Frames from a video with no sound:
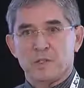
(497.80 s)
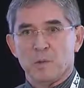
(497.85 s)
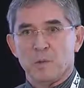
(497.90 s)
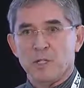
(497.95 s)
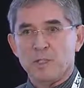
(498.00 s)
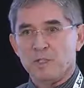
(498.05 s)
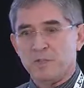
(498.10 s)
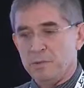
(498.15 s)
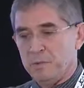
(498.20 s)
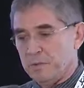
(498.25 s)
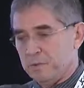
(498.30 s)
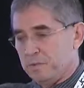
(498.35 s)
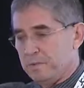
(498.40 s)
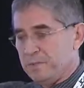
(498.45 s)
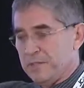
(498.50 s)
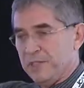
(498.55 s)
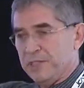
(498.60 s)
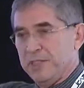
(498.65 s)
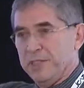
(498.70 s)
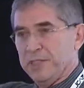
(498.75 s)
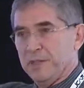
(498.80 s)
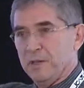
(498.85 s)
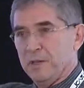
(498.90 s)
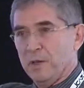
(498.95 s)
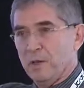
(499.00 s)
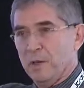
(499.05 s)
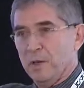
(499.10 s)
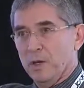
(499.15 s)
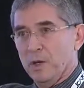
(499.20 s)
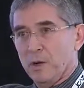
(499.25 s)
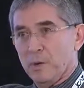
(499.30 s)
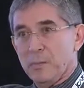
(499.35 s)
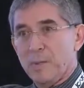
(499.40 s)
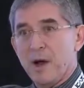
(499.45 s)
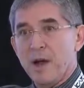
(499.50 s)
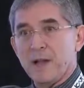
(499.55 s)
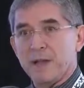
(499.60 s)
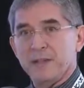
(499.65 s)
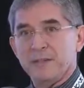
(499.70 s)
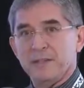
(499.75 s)
once you machine a hole or a
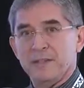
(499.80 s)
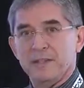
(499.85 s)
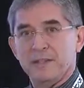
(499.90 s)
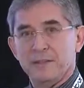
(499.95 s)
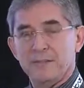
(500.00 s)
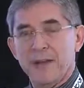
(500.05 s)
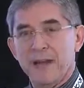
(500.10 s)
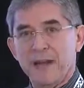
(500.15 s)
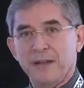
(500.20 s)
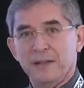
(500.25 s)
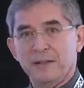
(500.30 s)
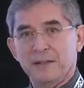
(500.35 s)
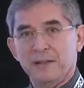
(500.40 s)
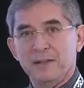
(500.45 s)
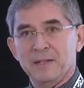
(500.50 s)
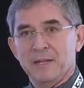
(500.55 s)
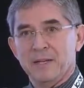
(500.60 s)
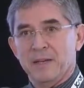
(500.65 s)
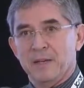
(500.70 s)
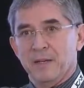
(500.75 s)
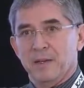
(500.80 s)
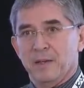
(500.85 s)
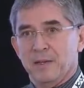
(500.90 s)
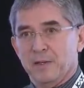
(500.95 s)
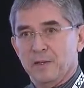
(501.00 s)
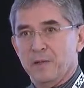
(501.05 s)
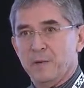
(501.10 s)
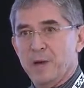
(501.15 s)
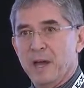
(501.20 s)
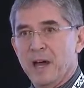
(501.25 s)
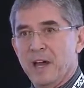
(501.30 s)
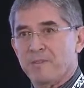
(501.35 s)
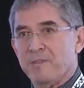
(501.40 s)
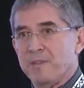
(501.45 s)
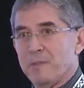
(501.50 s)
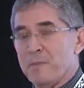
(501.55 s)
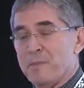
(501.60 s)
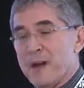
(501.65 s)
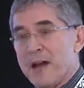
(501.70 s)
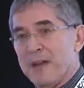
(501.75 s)
pocket in the panel, you have
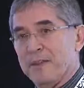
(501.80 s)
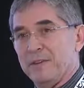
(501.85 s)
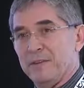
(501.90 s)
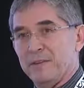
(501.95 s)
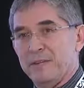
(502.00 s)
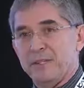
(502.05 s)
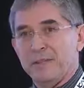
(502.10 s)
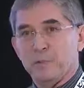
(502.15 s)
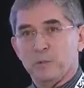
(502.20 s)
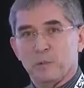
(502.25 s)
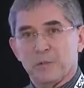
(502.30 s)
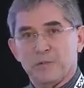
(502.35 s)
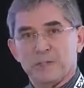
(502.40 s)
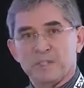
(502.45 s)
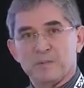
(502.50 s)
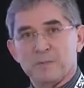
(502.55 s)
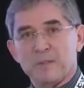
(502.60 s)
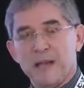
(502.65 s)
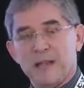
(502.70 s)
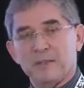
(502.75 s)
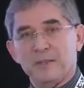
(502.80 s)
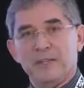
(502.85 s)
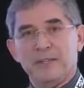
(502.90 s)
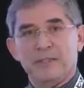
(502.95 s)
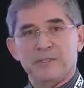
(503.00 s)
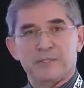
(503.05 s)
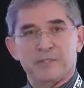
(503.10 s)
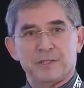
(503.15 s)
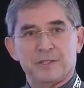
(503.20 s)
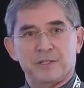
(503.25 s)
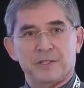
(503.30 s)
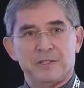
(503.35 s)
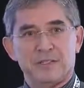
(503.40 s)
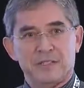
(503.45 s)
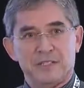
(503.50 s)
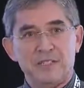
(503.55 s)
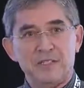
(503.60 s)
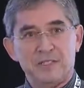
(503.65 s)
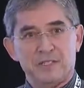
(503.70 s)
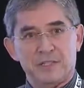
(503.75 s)
to the workers manually insert this
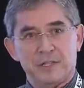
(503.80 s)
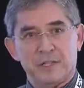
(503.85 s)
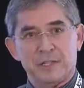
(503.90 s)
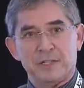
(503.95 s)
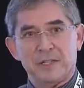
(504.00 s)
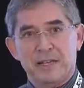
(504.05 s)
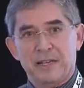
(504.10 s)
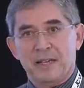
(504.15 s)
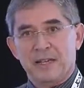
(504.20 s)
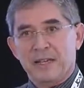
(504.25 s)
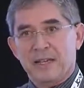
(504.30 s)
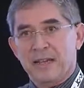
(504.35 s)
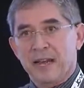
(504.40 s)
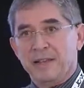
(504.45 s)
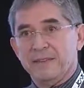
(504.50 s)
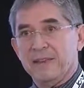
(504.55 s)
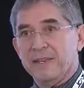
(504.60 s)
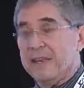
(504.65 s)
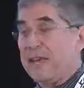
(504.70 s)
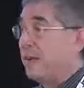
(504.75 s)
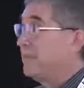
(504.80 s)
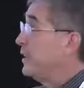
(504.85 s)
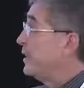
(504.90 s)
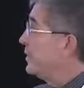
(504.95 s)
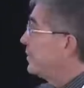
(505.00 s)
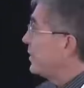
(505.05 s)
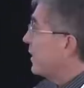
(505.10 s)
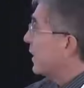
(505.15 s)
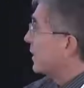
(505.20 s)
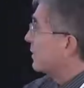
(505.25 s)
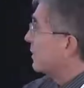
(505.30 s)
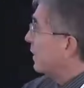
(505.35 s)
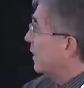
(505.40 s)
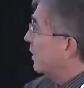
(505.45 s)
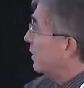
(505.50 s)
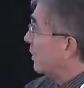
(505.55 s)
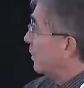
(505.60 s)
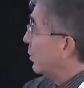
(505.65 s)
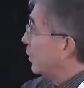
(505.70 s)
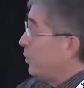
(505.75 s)
insert, and then they have to inject
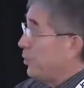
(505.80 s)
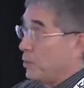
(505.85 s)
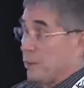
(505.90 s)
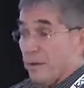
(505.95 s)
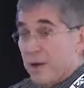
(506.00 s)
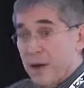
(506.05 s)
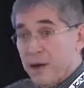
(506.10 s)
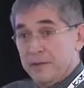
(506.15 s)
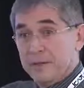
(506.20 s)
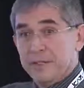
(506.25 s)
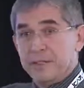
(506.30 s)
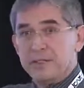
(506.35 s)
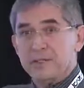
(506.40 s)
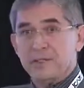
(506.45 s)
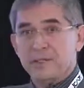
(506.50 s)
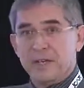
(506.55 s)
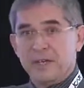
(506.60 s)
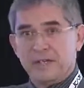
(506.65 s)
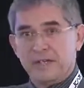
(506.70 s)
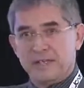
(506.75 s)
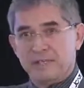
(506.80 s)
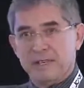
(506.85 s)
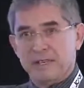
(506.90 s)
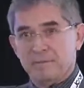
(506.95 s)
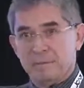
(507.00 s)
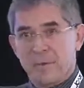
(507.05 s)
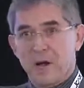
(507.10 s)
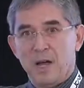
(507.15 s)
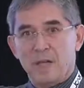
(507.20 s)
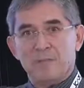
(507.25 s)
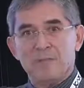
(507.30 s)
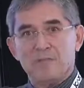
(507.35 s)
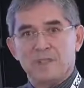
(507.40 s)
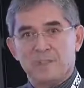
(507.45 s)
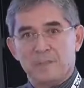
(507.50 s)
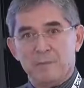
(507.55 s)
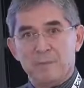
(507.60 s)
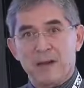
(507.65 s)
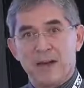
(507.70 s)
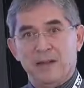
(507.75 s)
glue around it so that it bonds to
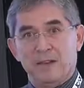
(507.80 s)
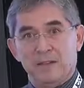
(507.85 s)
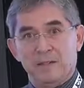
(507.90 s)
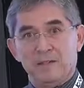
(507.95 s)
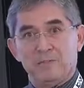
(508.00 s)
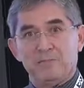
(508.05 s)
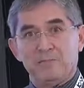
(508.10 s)
the panel.